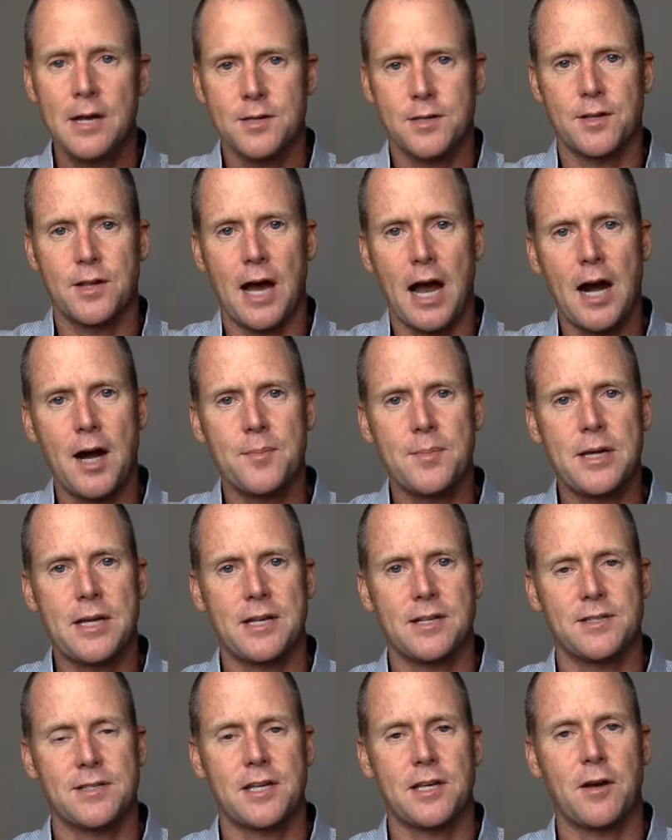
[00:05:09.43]
So the IRB
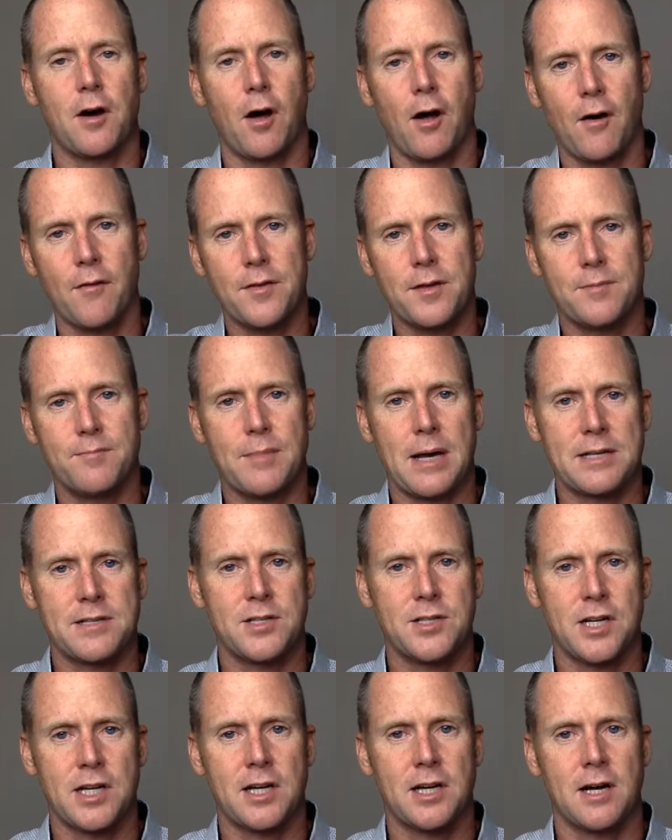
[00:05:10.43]
can see all the
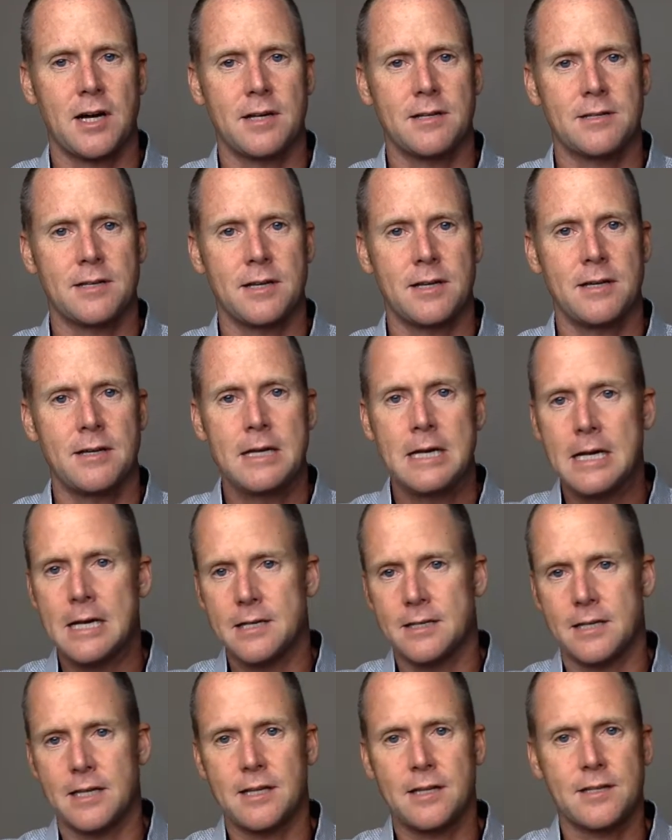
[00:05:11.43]
messaging content,
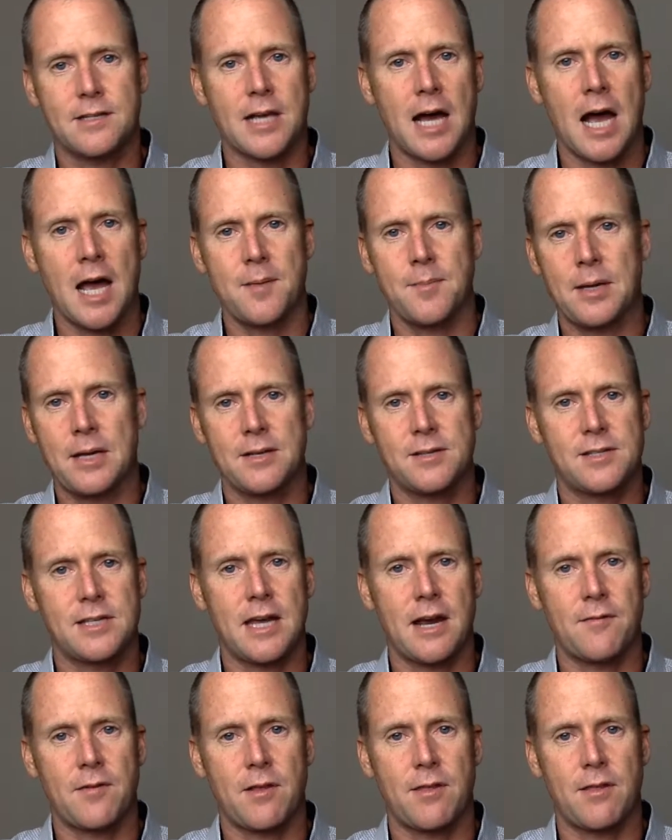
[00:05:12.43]
see the timing,
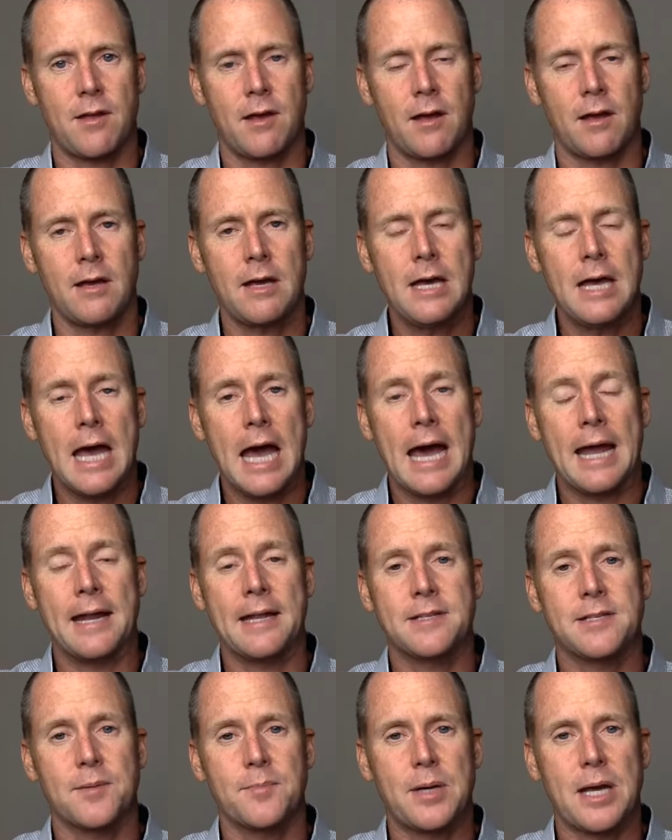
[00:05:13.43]
see everything. And
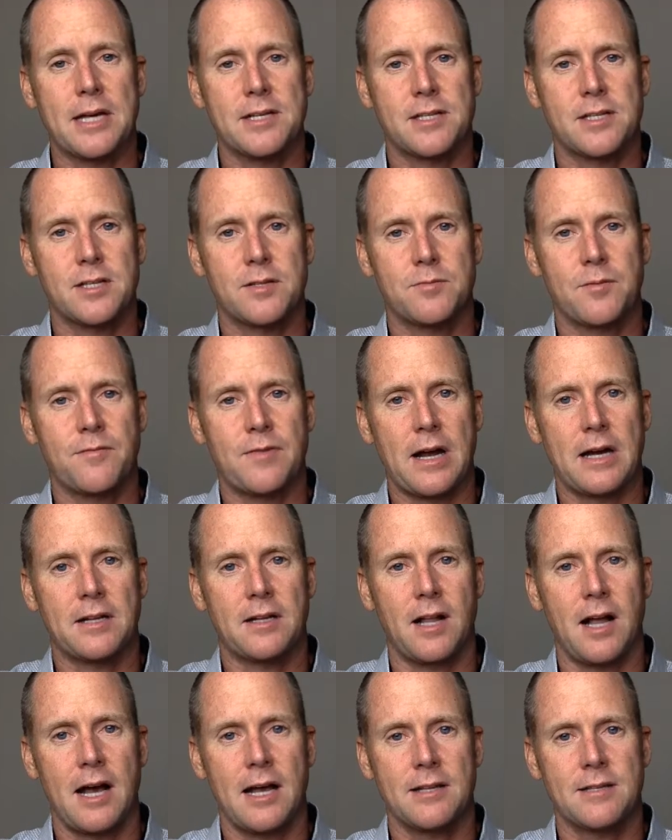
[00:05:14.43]
in some cases, we've had
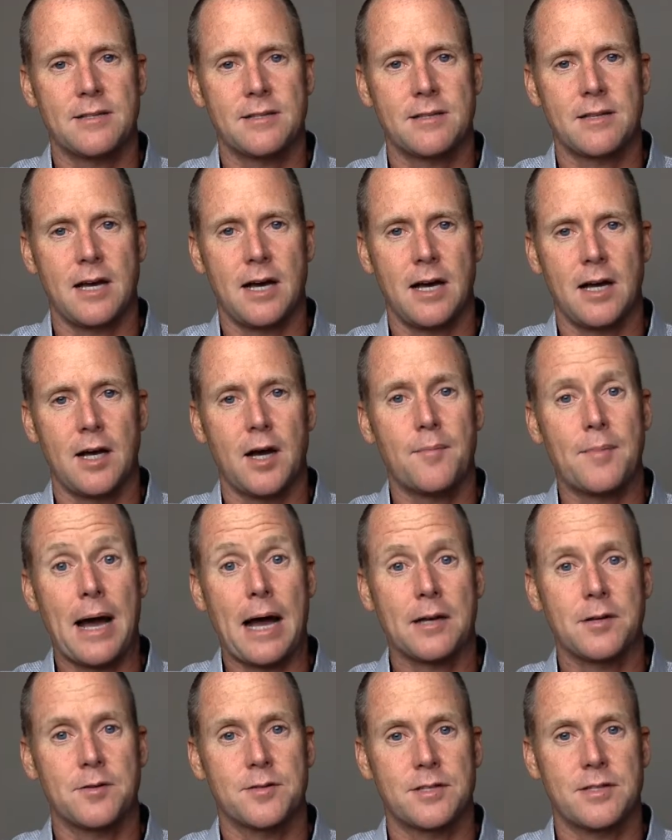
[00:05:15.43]
clients come
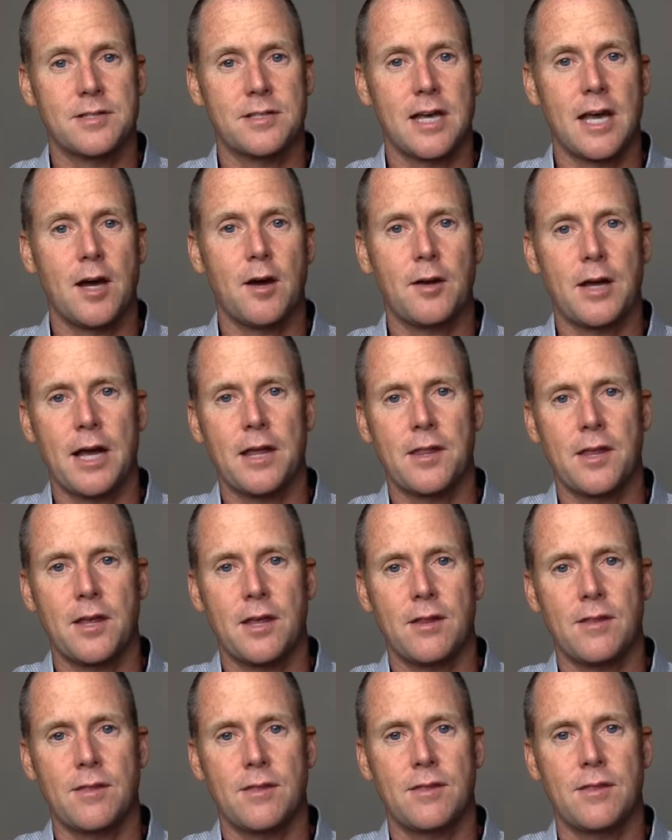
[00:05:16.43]
back to us and say,
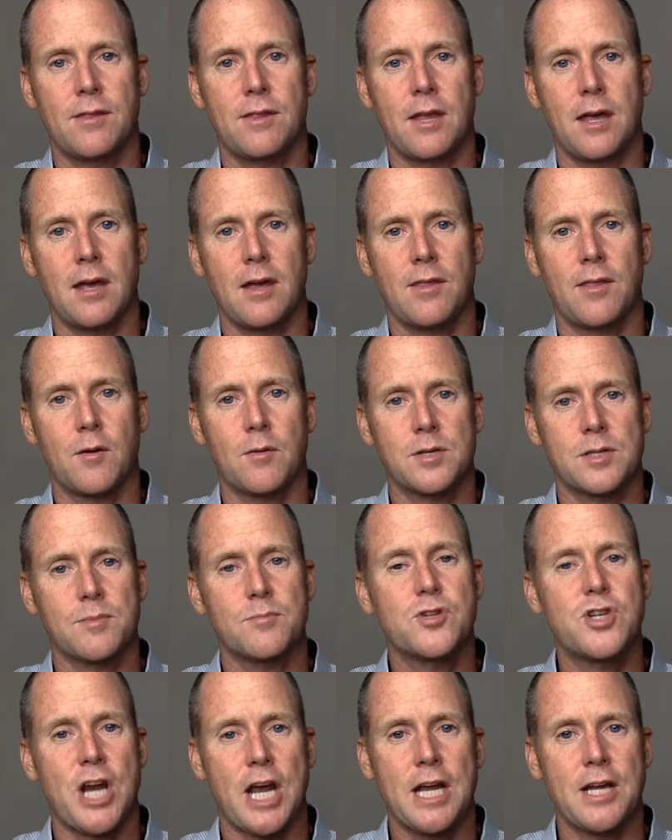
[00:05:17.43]
okay, there were
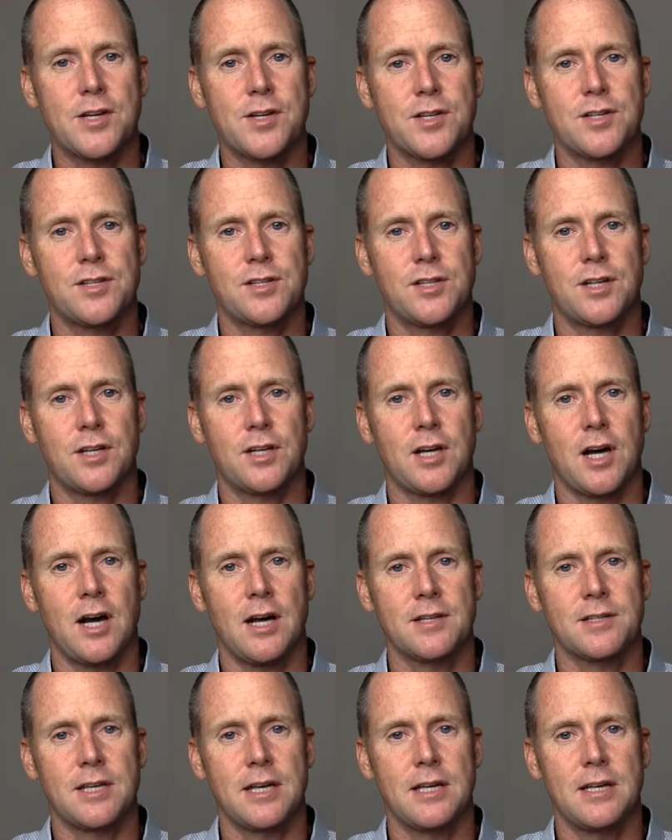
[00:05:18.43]
some changes to the
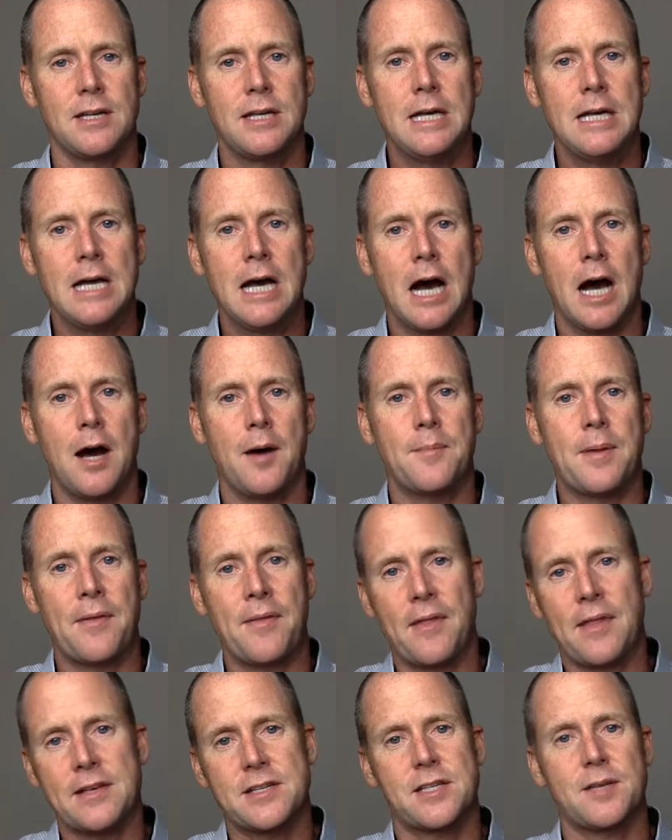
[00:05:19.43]
content, and
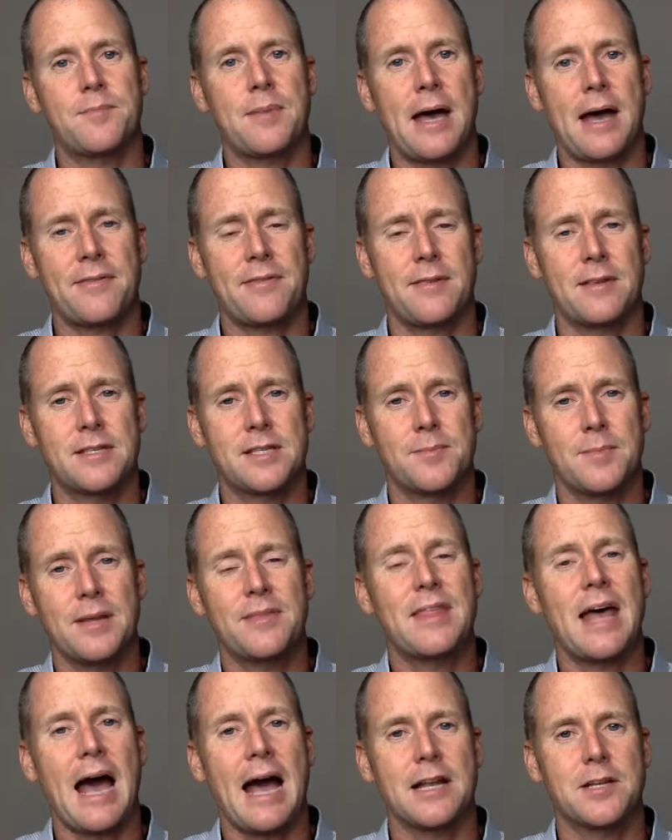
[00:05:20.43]
then they
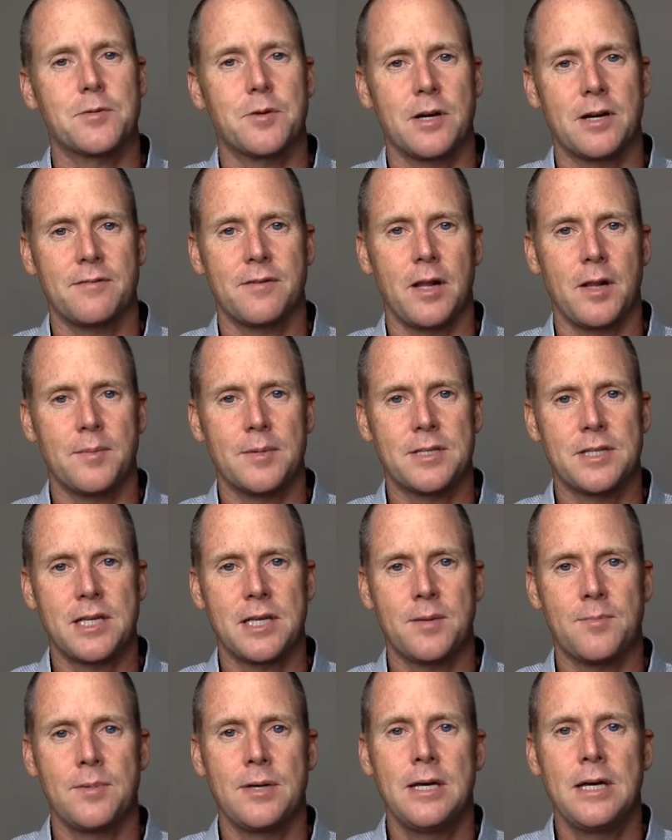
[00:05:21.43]
submit that to our development
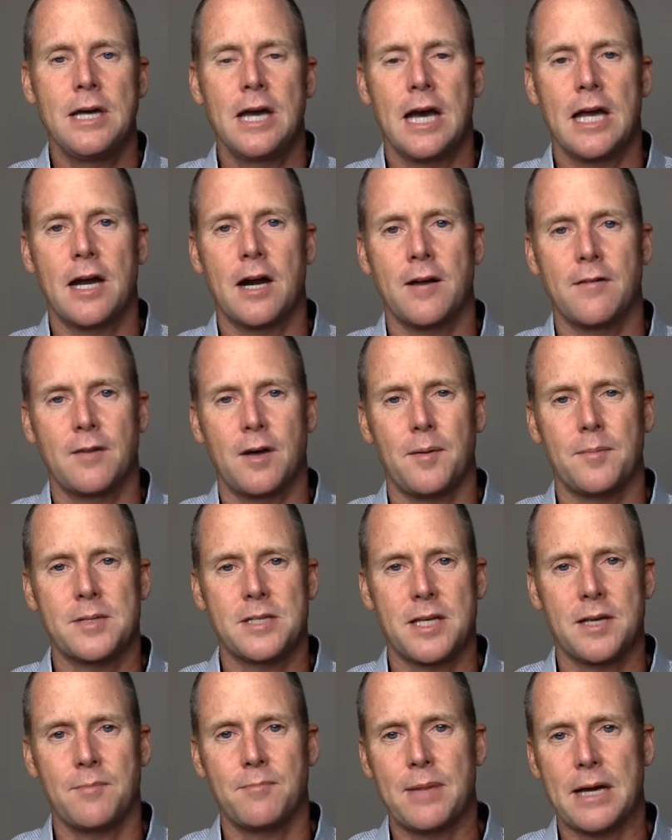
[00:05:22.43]
team, and our
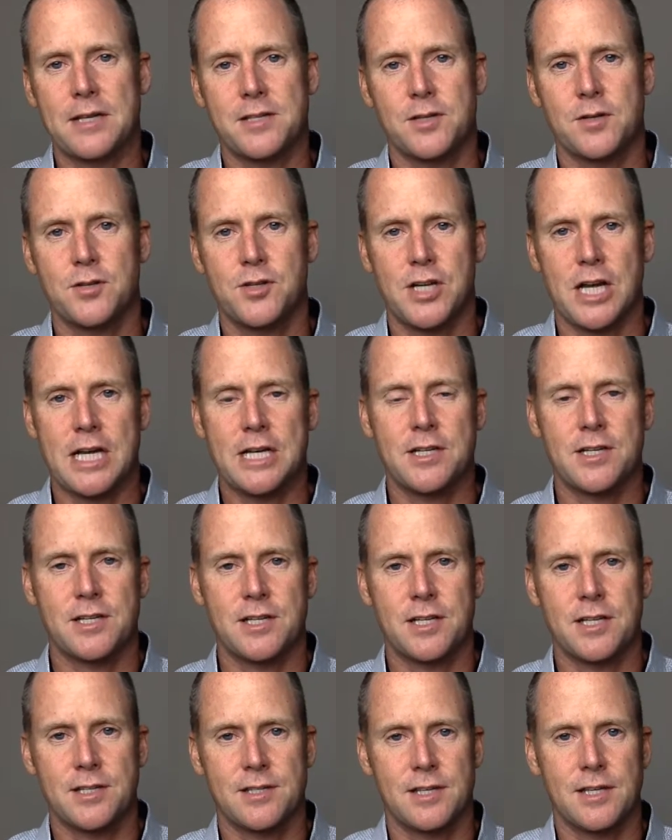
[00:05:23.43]
development team makes those
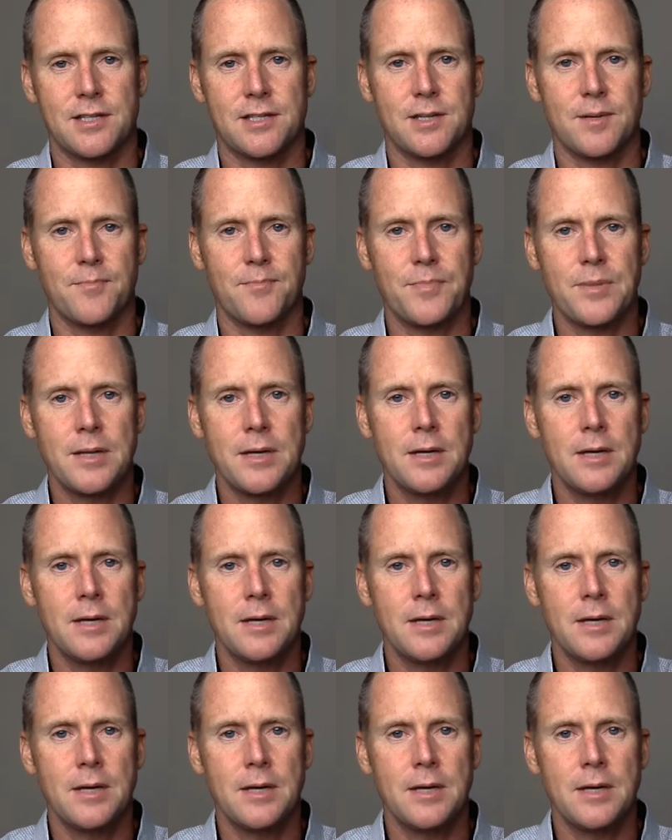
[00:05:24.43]
changes in the system.